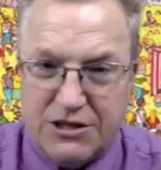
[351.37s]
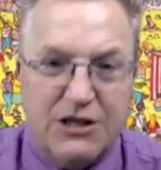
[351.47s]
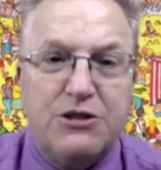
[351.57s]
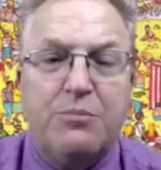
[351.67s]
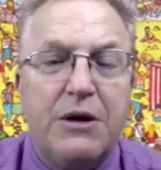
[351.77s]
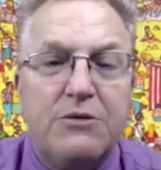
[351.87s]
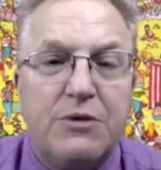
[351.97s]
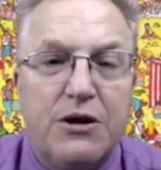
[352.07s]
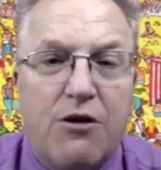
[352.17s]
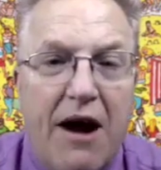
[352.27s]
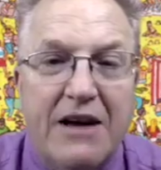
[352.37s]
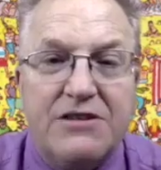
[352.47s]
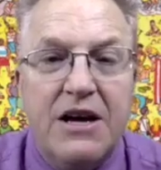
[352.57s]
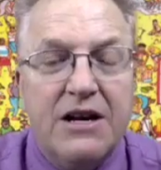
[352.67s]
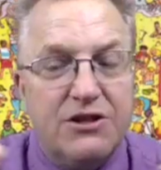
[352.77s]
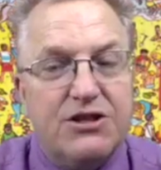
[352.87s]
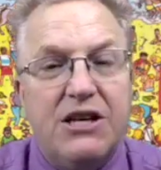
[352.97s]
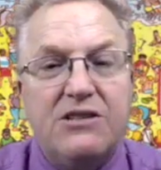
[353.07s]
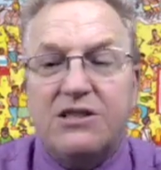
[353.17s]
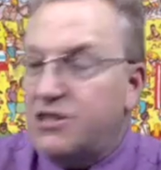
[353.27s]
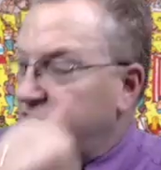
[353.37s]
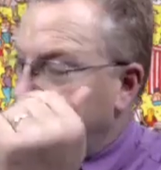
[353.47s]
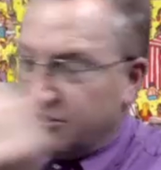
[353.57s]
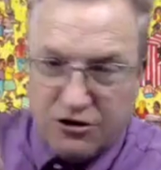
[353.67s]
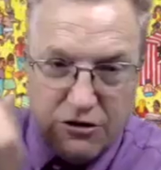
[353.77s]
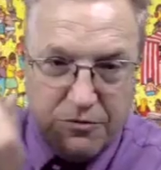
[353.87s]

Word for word: this is your place where you crash. And Jesus has just